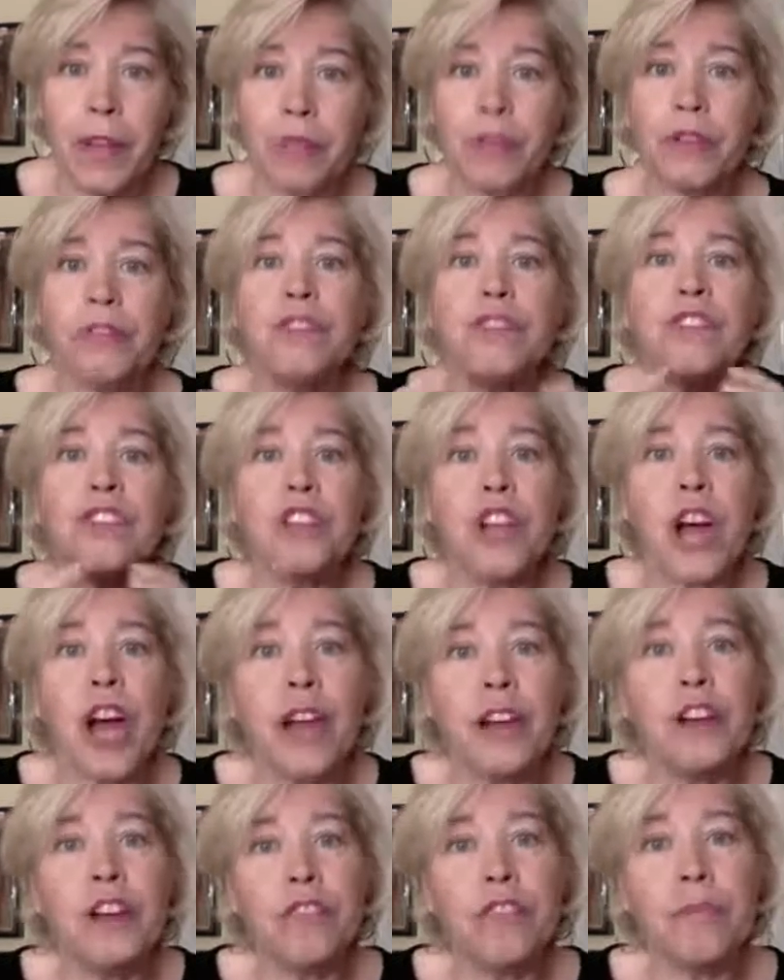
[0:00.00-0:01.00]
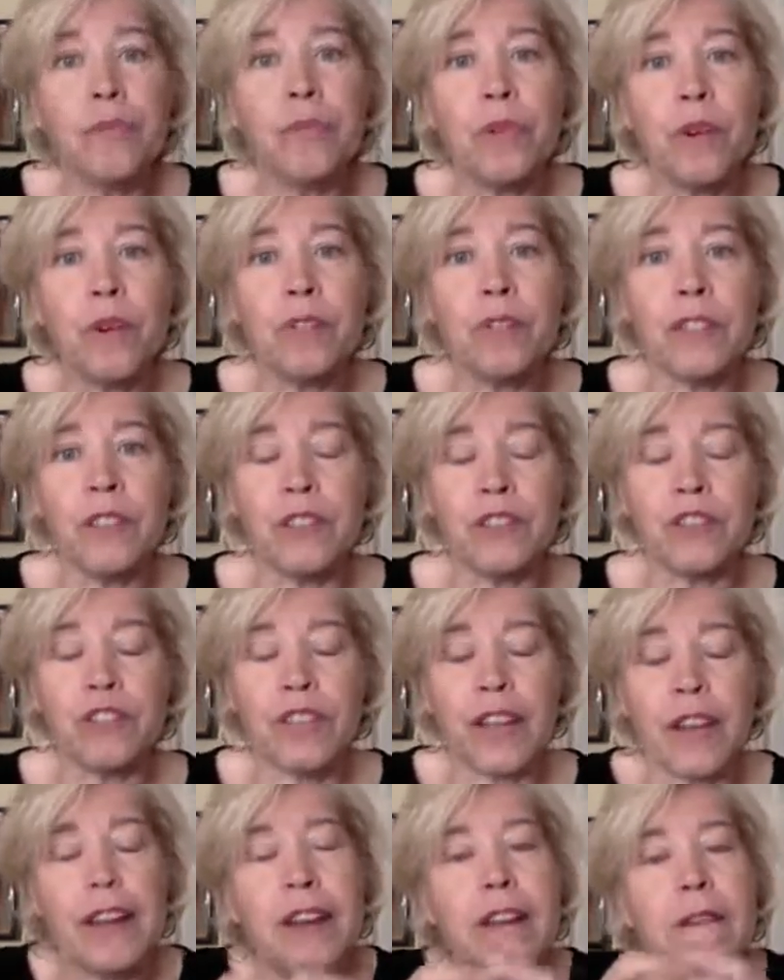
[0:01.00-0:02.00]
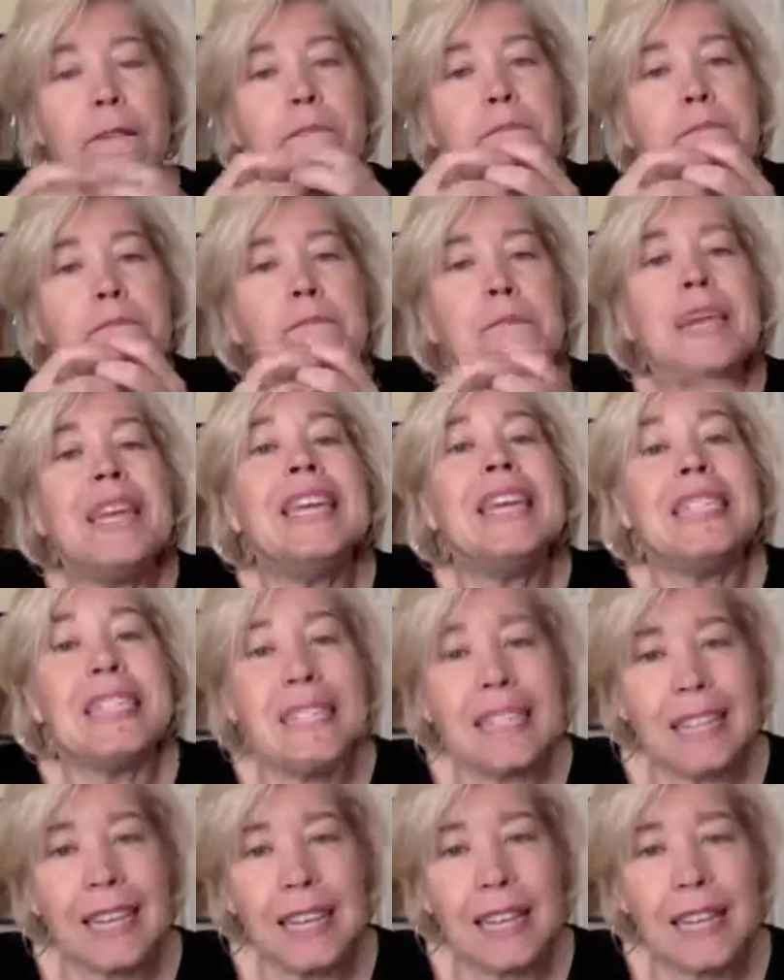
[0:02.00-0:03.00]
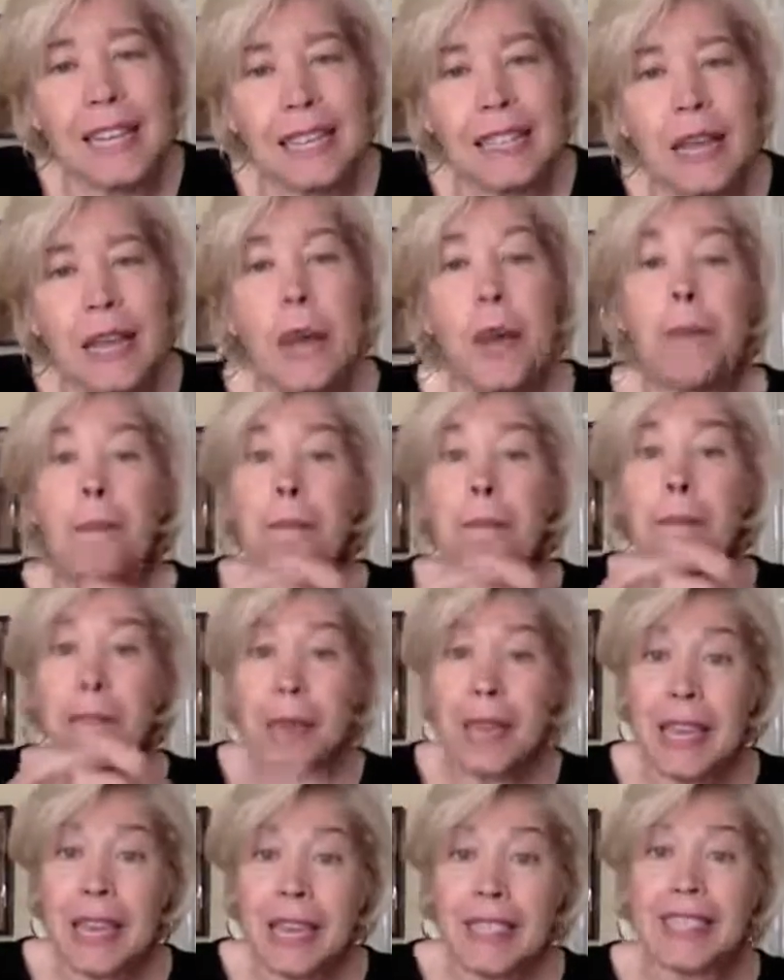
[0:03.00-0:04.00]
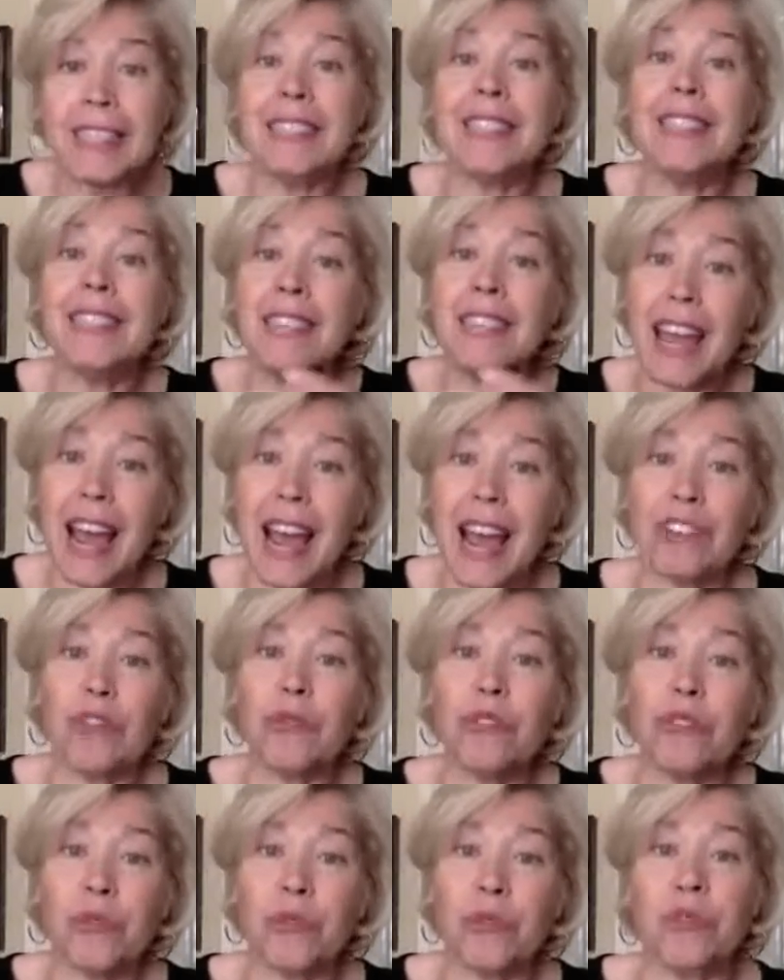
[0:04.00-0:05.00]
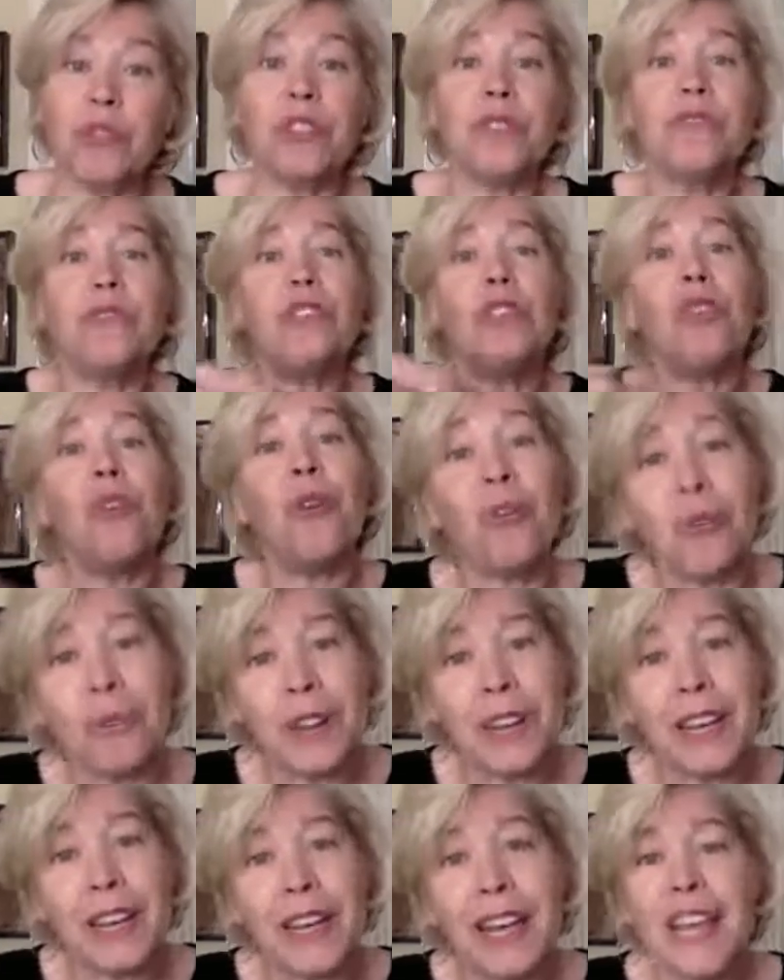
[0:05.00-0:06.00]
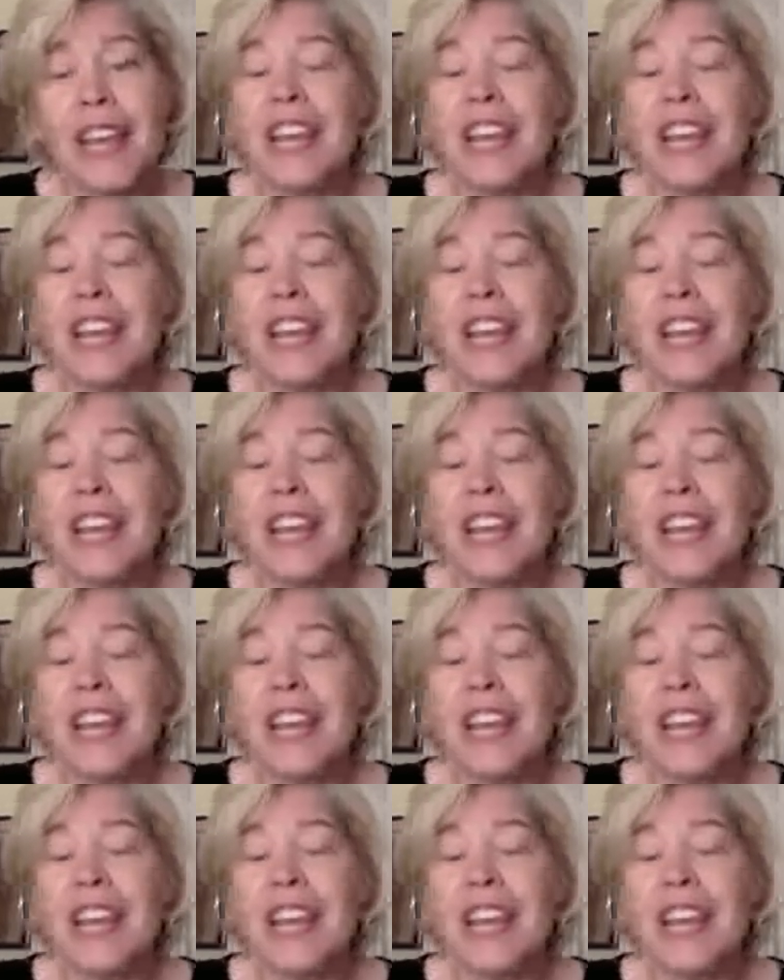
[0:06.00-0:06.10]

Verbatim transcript: There's not enough protein, there's not enough meat in it meat is the natural source of taurine.